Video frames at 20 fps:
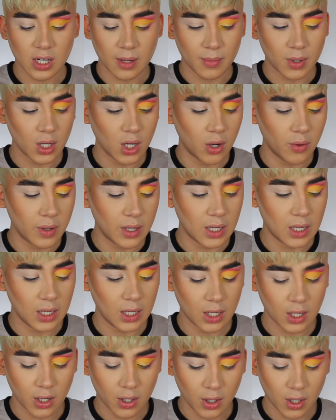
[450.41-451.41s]
I'm gonna go in
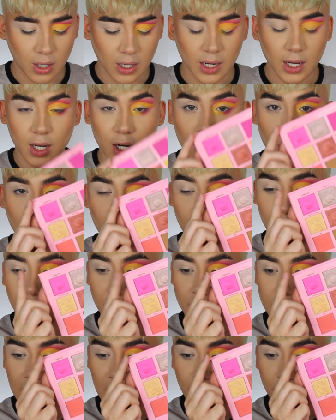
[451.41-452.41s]
here and go in
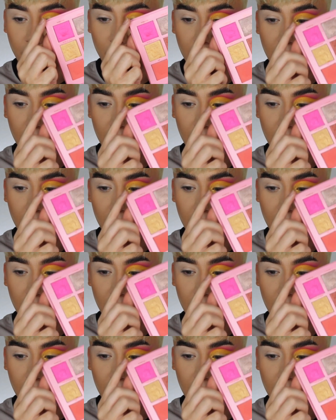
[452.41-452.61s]
with that